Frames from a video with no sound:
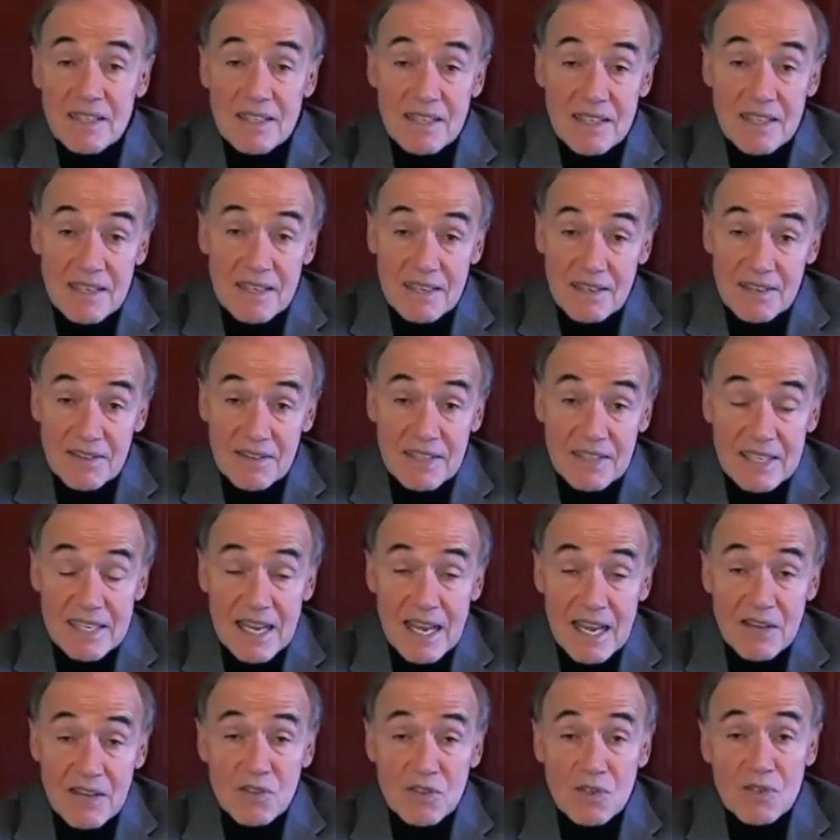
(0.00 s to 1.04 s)
uh, the
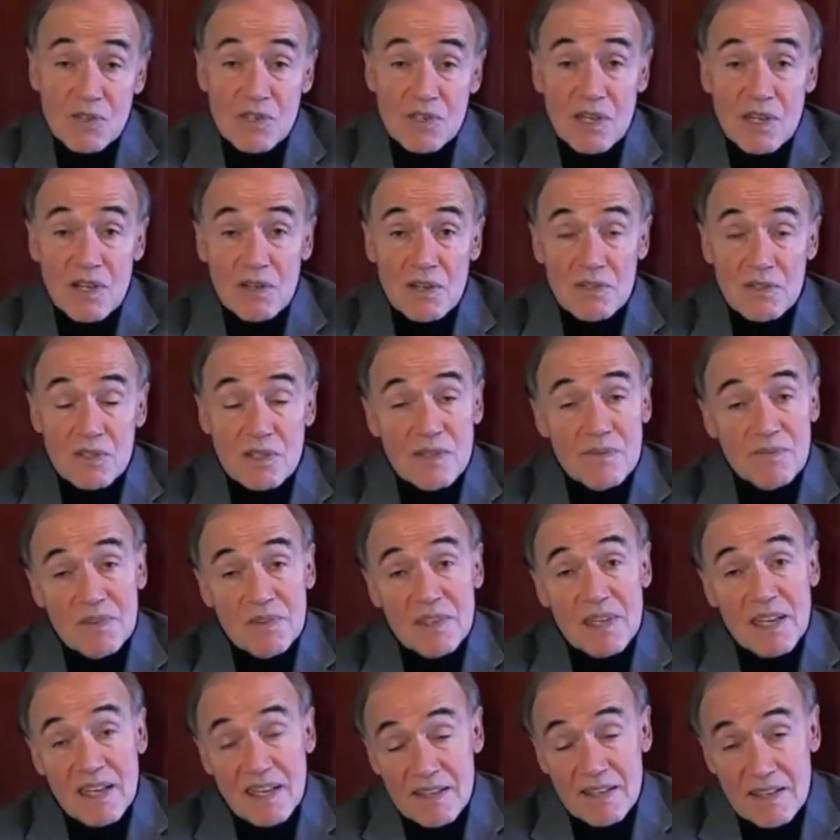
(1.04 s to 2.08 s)
cancer cells
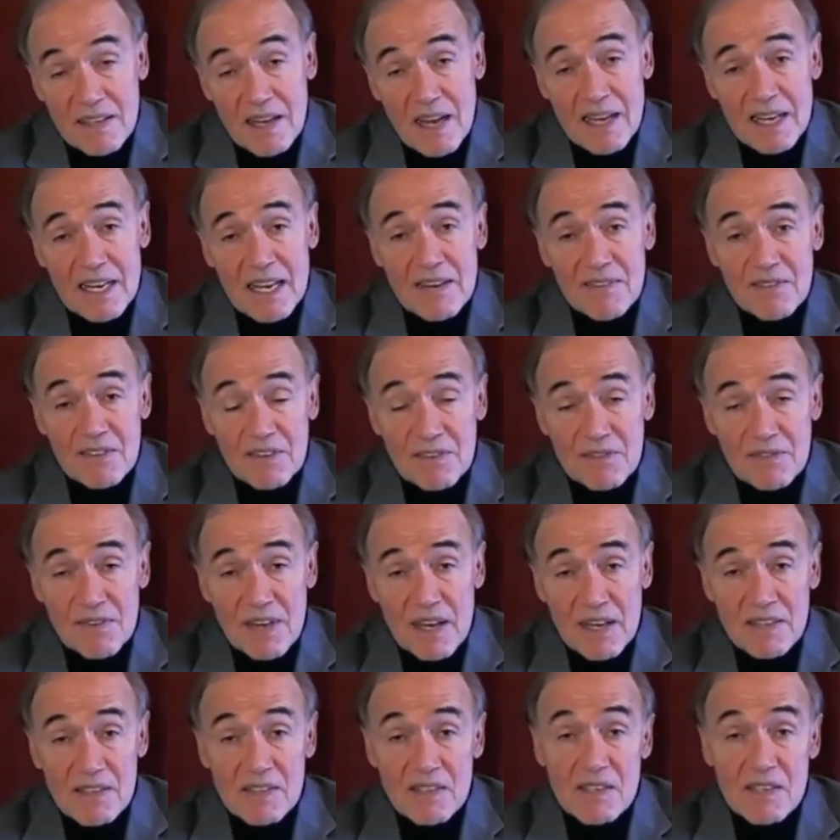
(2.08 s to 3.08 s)
and not have an effect